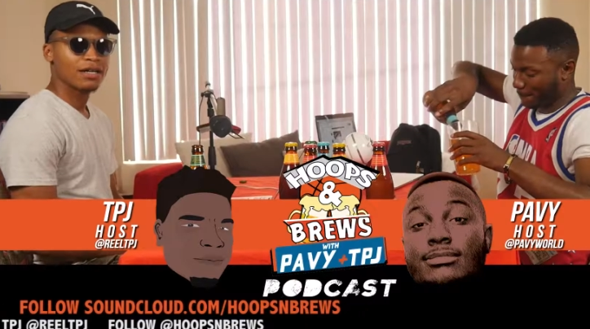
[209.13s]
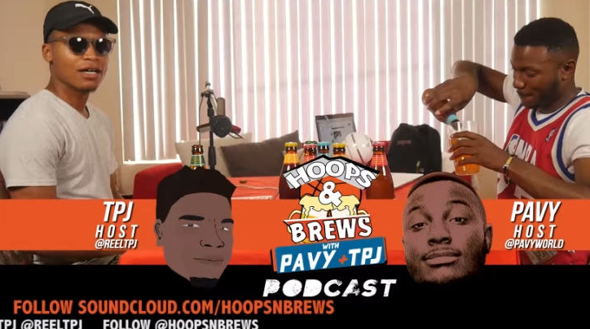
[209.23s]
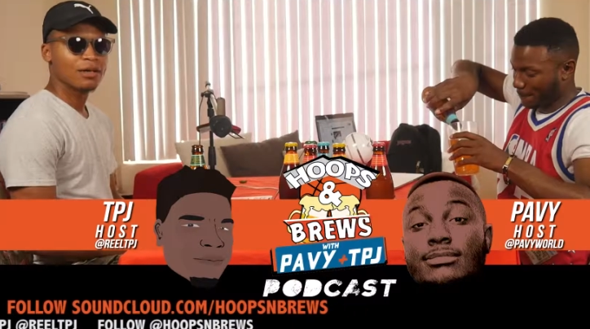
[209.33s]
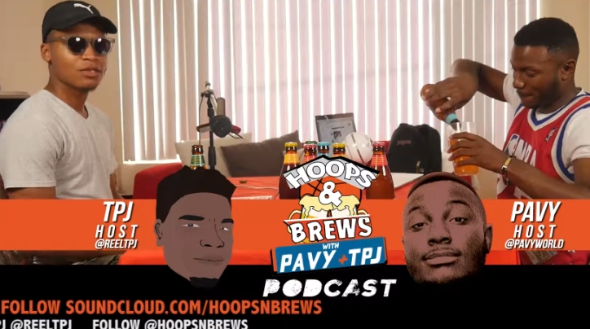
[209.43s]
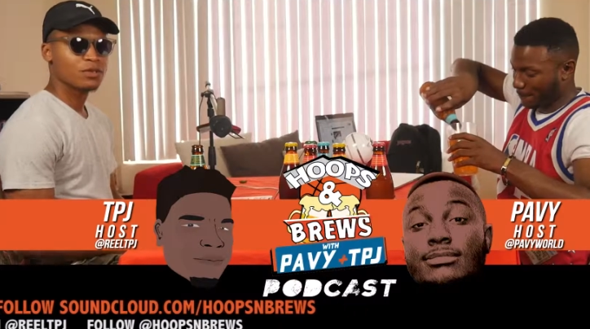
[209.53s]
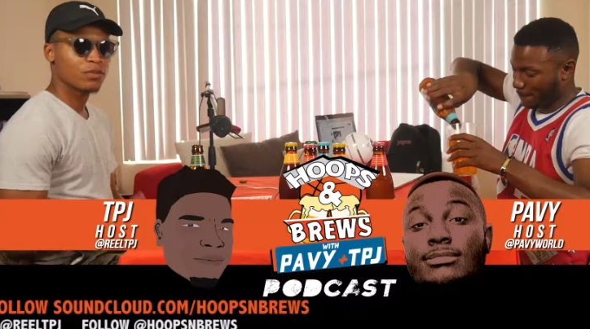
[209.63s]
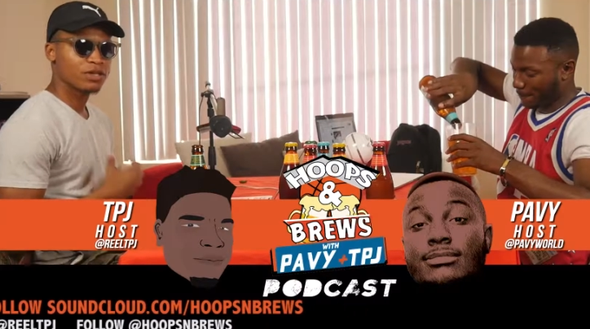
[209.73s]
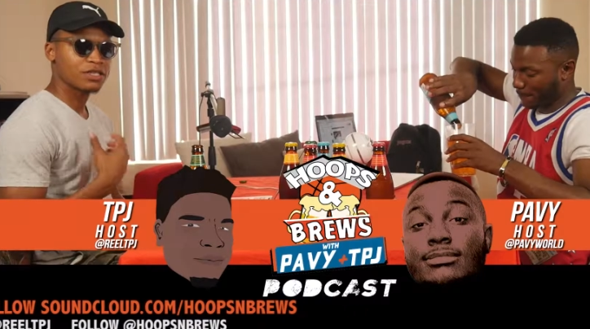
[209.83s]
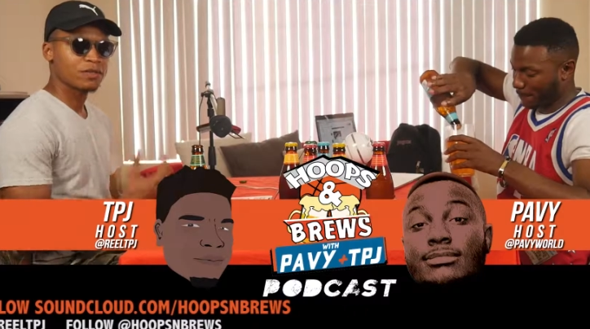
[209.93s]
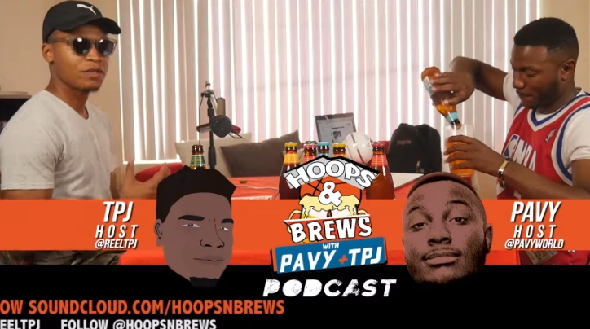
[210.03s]
Speaker 1: Um, it's your
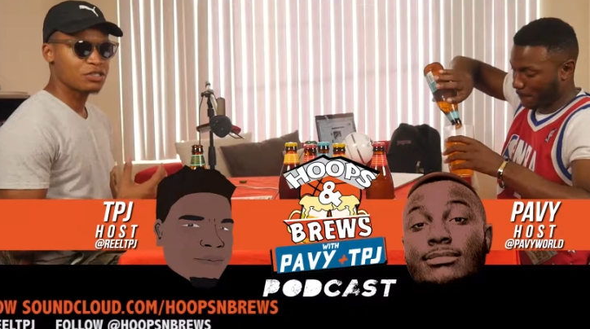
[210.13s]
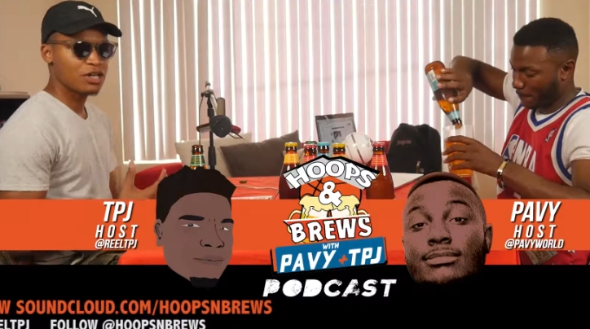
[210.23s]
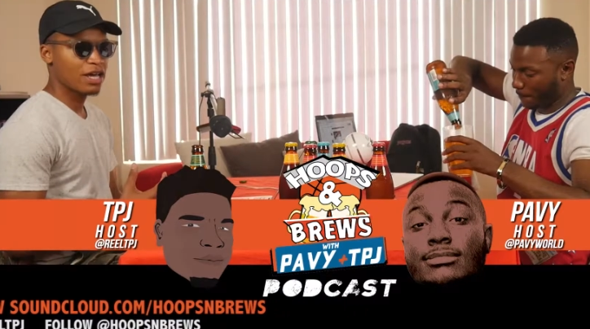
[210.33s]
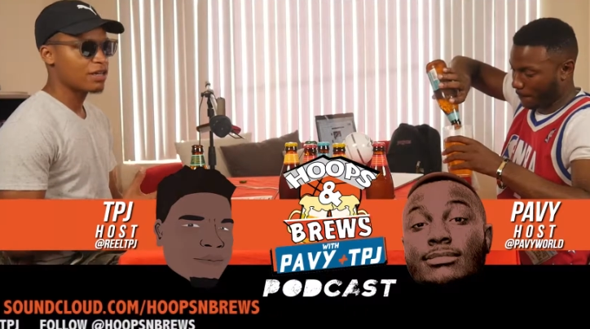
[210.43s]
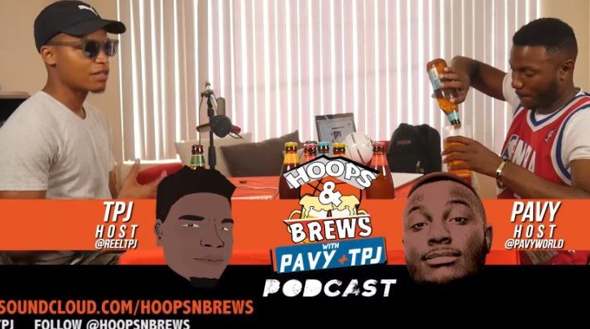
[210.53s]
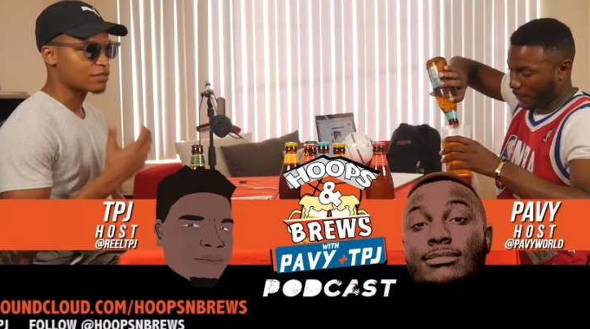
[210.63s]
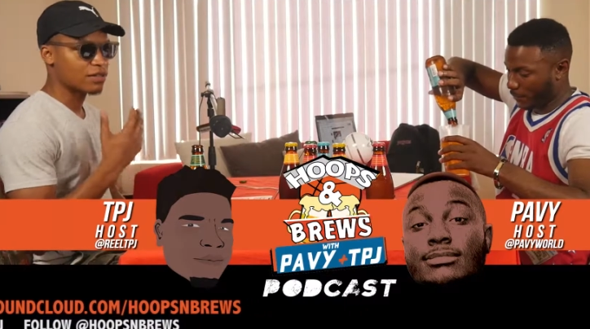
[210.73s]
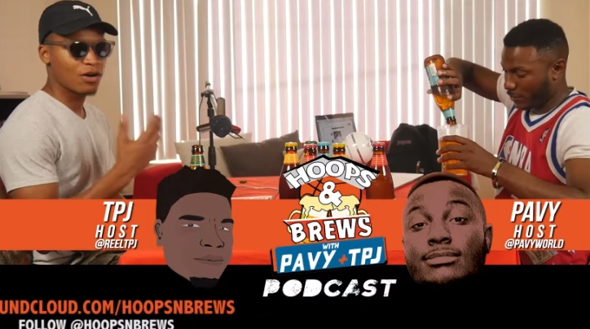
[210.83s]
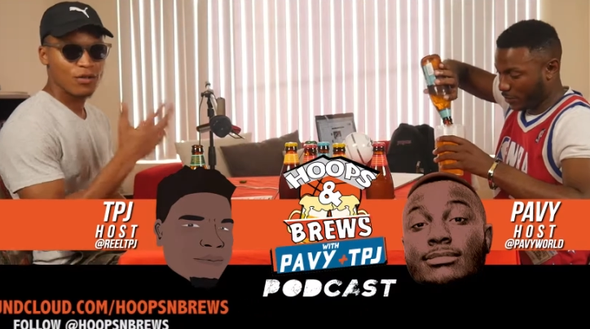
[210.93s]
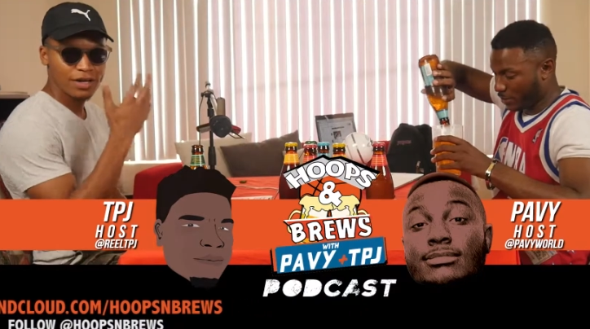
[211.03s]
boy TPJ, and
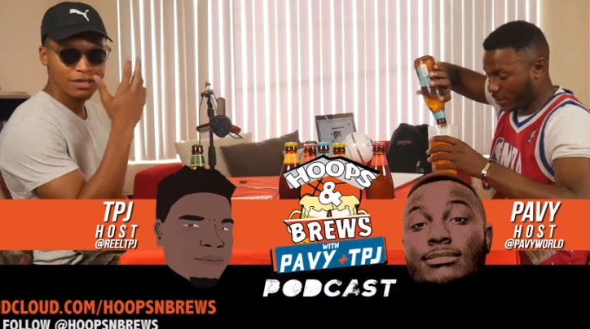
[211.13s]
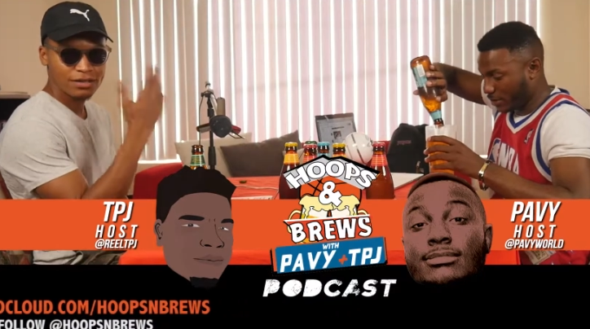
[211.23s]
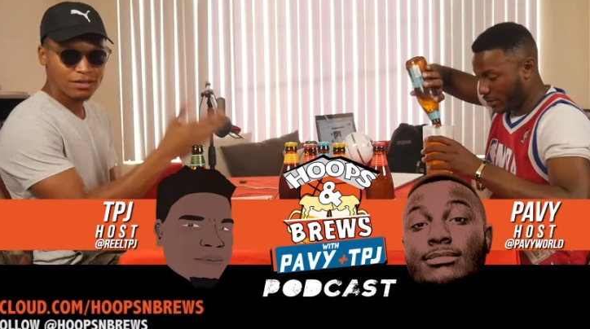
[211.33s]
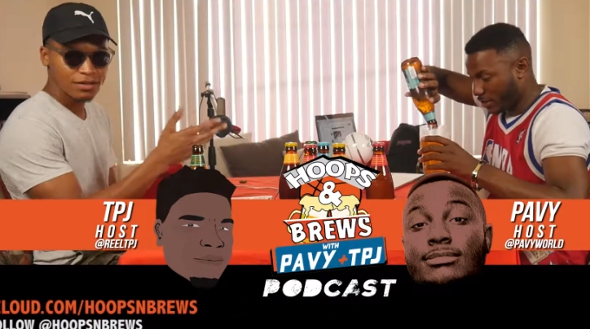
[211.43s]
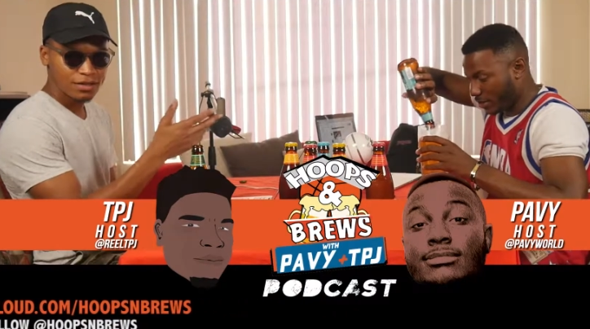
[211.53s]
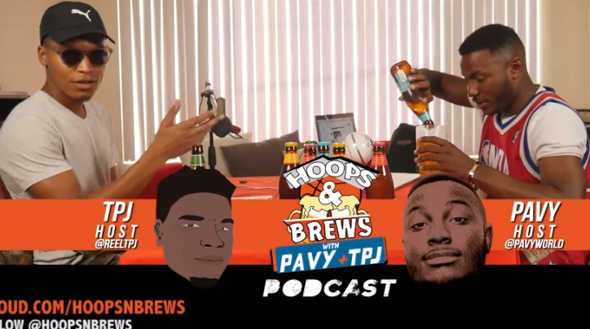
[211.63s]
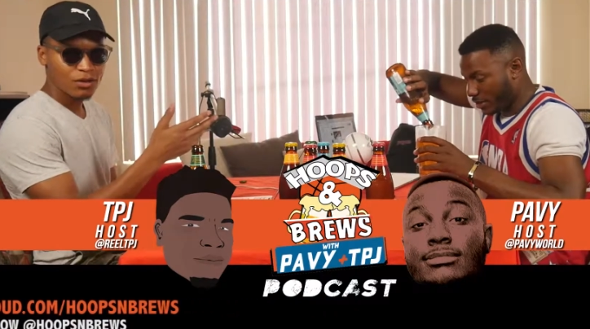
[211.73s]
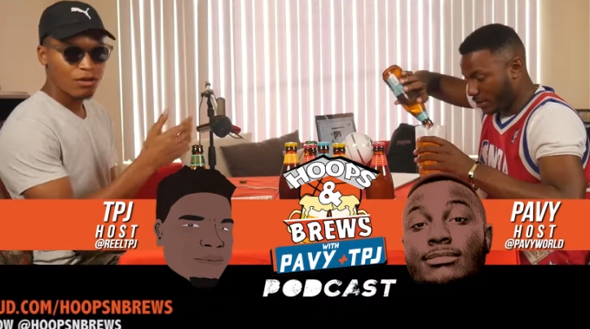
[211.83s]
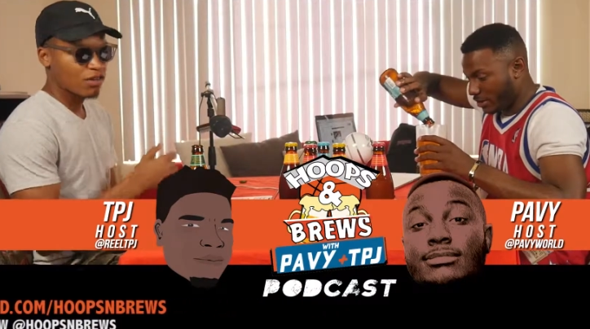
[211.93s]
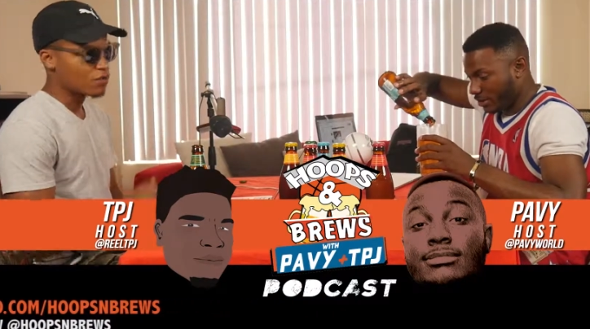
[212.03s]
as always,
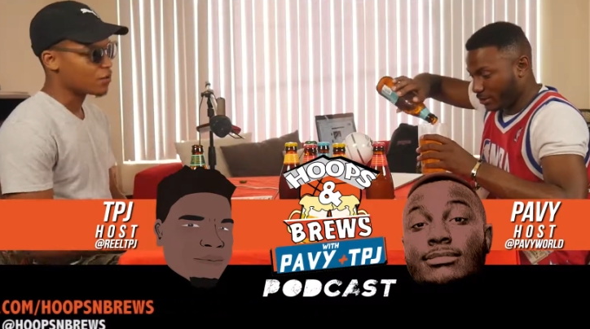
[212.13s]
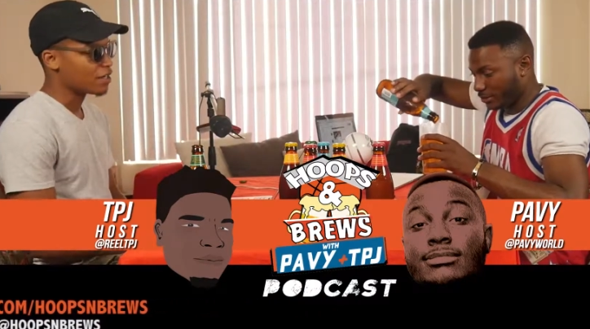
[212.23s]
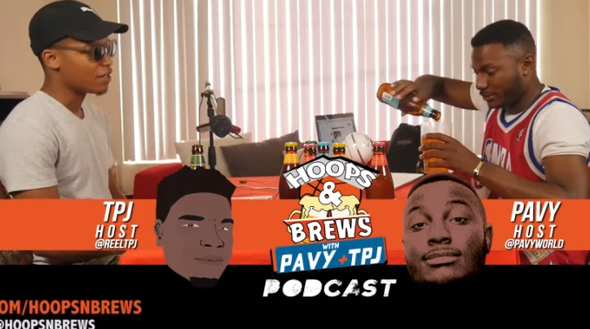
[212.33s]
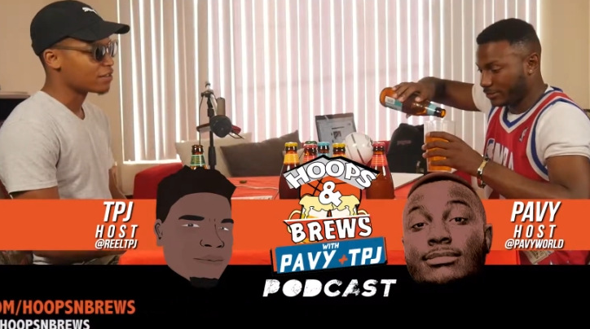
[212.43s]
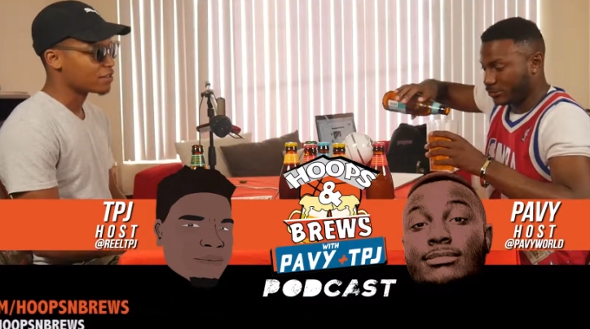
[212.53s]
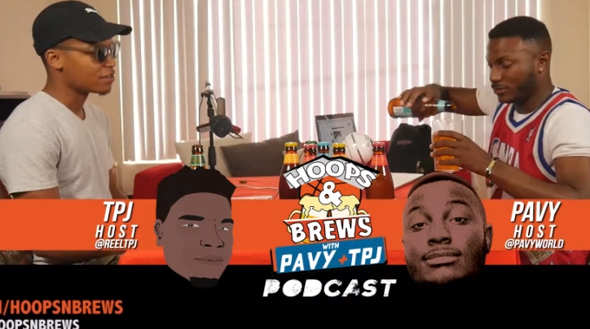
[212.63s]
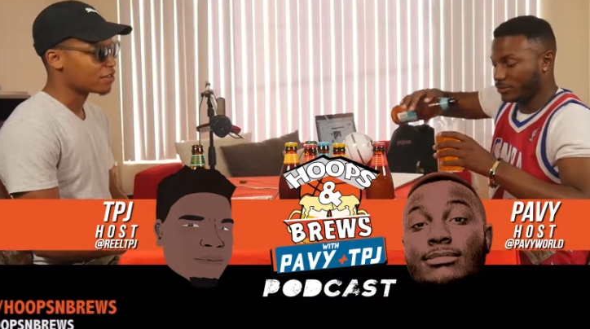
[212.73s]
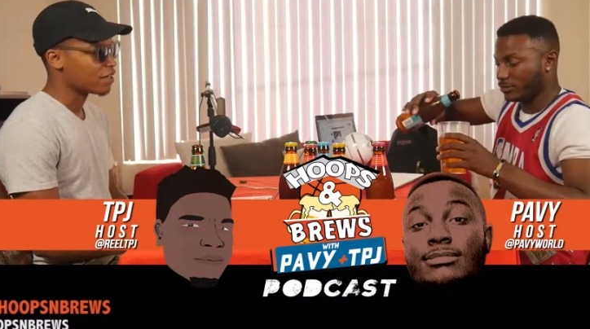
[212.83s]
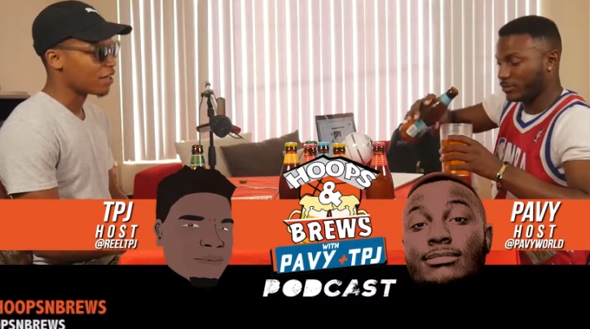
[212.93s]
across from me is.